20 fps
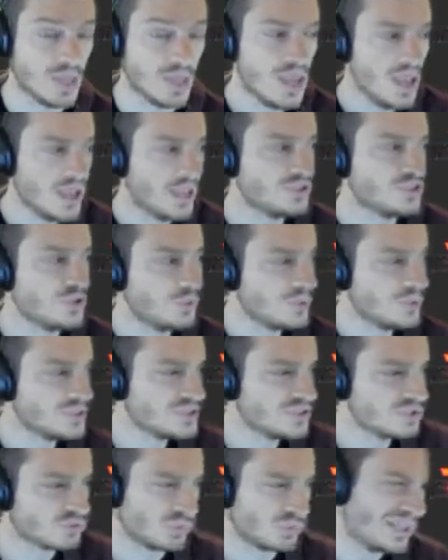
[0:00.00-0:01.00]
And so what does
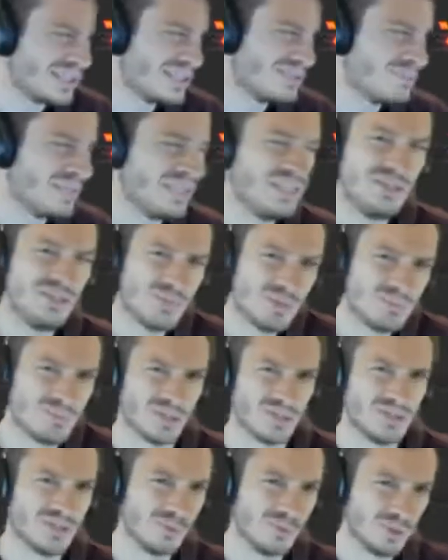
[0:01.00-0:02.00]
this really mean to be
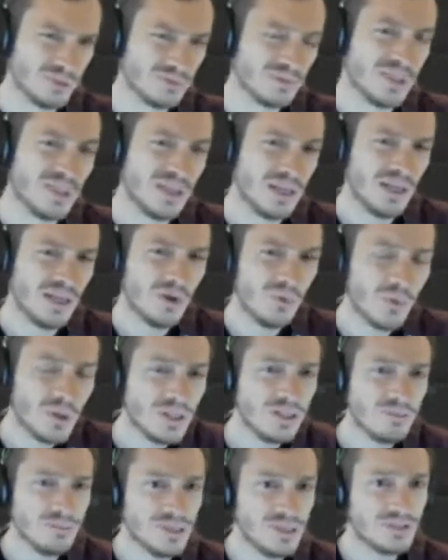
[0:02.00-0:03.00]
principal? Well,
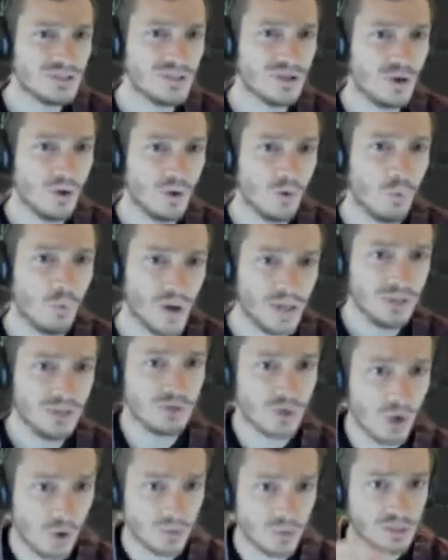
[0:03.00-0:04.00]
it means when you
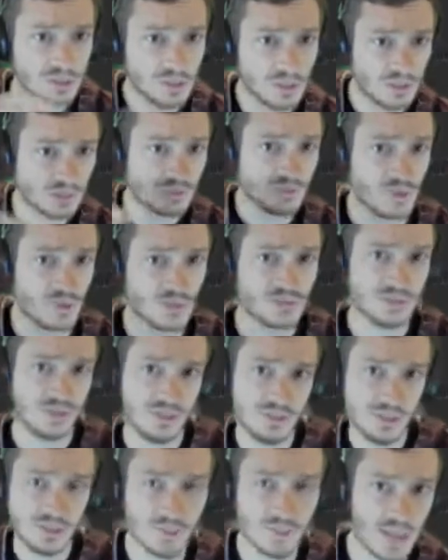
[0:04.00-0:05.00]
go and click through
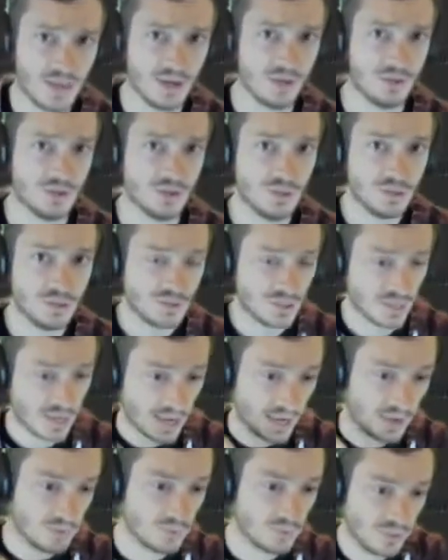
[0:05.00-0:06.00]
SDDC Manager and you say,
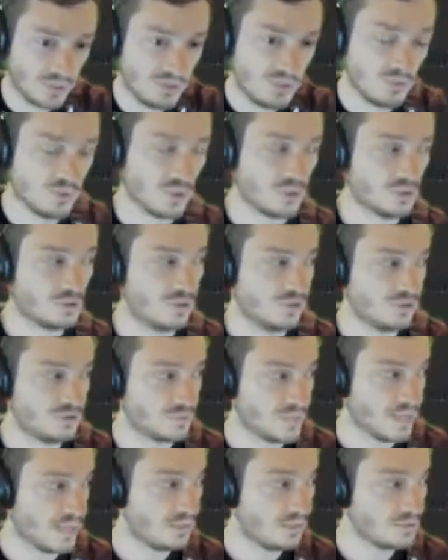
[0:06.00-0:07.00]
I want a new workload
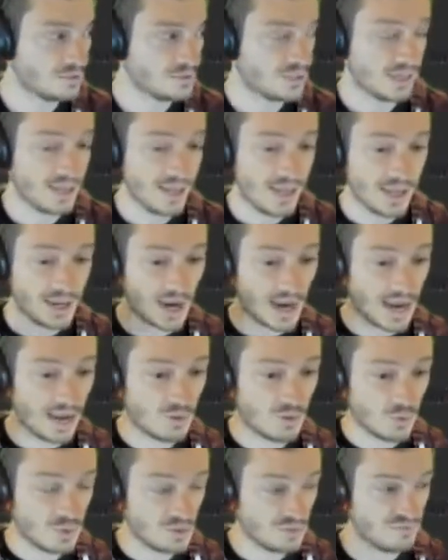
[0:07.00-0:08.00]
domain, you say, hey, I
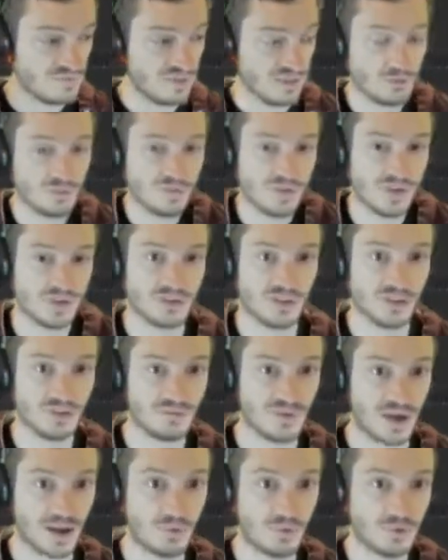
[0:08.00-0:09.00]
want VMFS on
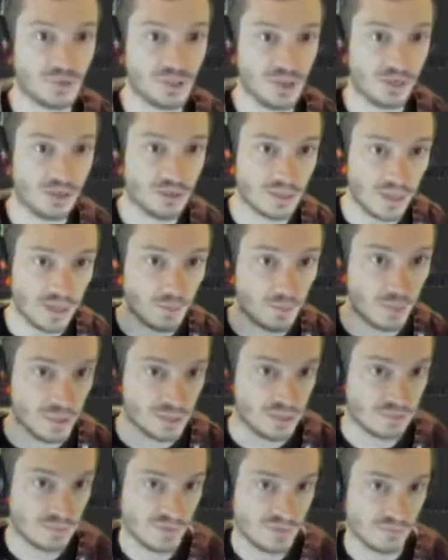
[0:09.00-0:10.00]
Fiber Channel. I
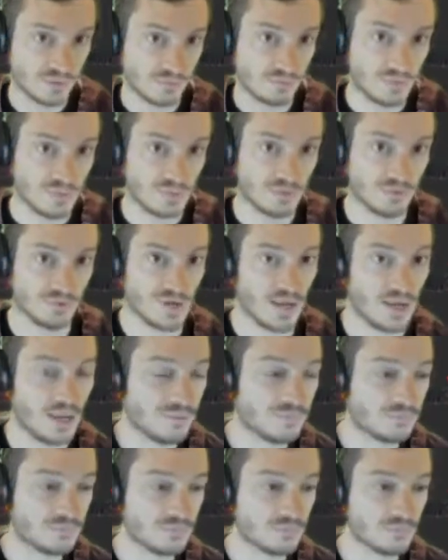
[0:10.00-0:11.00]
want it to be from this array.
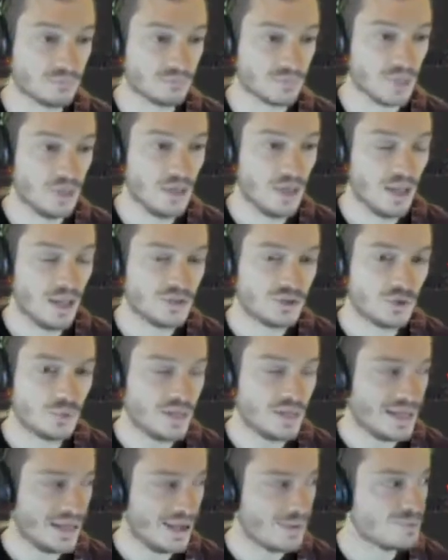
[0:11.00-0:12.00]
And so
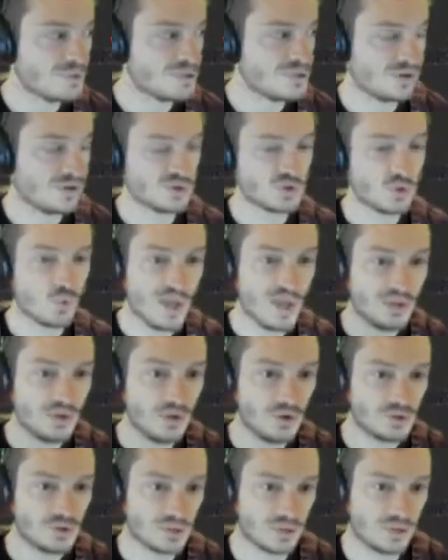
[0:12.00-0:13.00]
what happens here is when
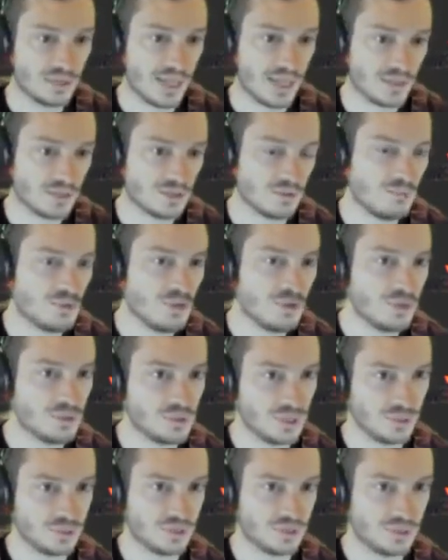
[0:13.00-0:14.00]
that compute
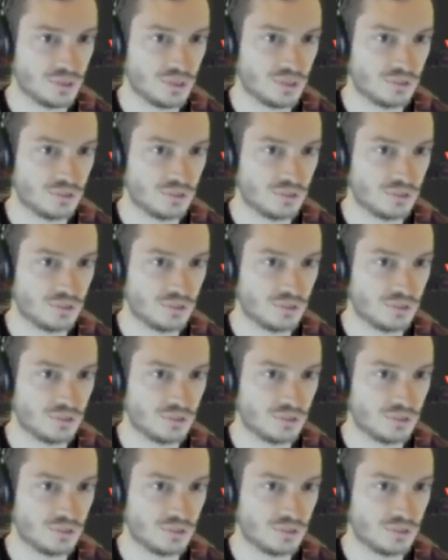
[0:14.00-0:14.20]
cluster gets